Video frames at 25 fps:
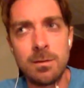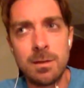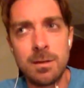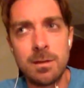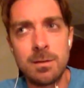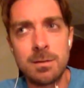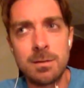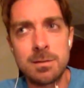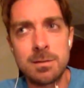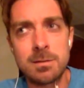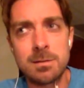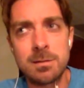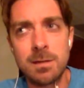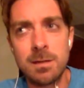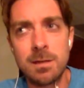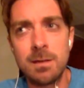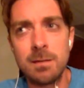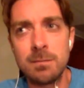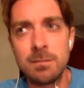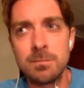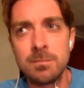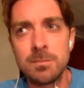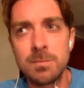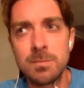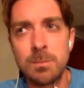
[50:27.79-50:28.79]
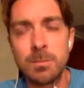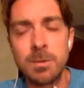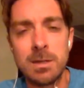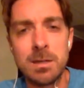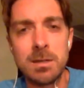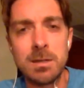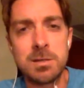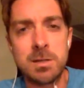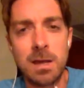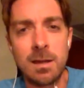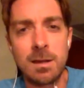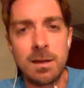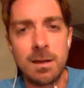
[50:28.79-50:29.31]
as something
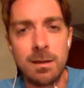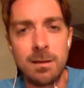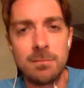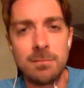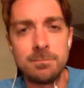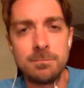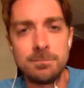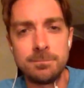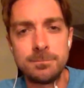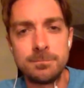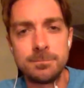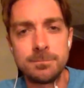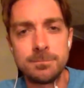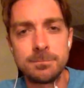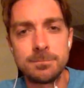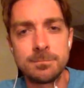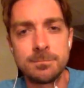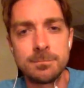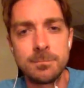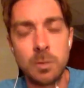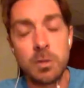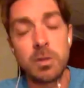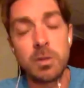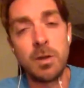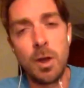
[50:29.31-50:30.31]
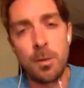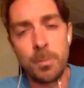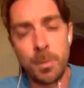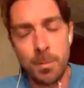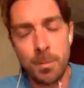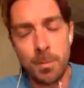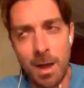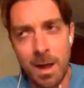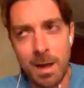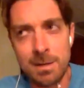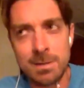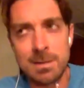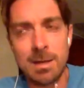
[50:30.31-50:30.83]
to check out with an open
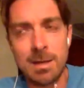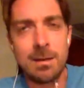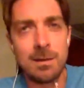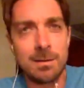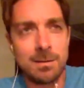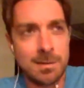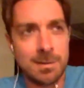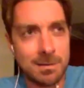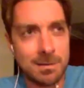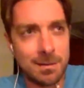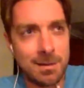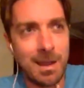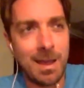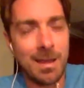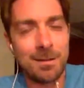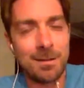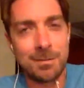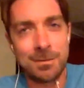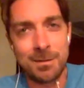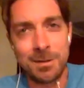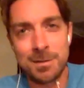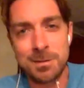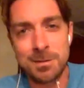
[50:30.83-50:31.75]
mind. And yeah,